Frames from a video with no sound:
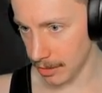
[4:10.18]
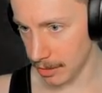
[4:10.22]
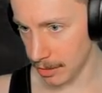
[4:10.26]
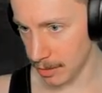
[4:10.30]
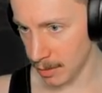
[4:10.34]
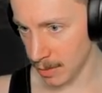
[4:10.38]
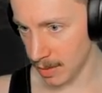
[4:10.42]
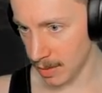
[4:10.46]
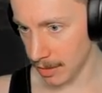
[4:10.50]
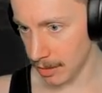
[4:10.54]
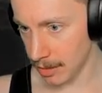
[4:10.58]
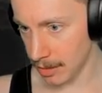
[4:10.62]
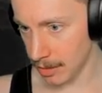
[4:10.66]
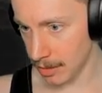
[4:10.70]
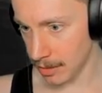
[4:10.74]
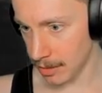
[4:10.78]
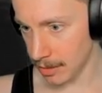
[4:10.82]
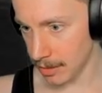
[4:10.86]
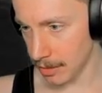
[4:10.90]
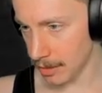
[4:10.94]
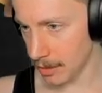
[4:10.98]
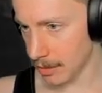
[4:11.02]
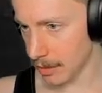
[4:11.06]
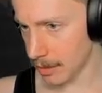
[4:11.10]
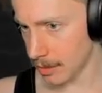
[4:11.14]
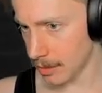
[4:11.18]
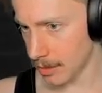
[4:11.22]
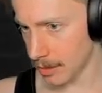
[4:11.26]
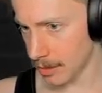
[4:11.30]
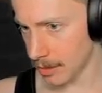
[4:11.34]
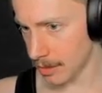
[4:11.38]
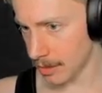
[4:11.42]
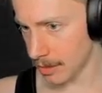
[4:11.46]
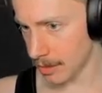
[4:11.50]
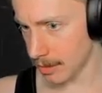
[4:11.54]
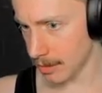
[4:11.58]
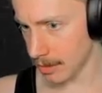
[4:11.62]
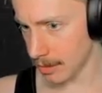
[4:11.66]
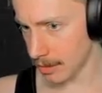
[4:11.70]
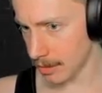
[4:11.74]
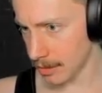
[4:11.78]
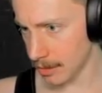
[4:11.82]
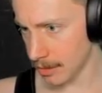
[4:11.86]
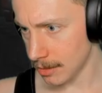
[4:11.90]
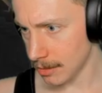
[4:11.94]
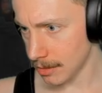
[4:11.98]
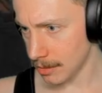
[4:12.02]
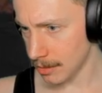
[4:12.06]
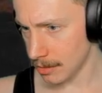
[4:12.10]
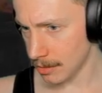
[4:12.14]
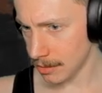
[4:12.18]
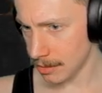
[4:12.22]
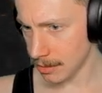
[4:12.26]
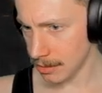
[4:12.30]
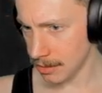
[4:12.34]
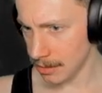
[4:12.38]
No one is speaking in this clip.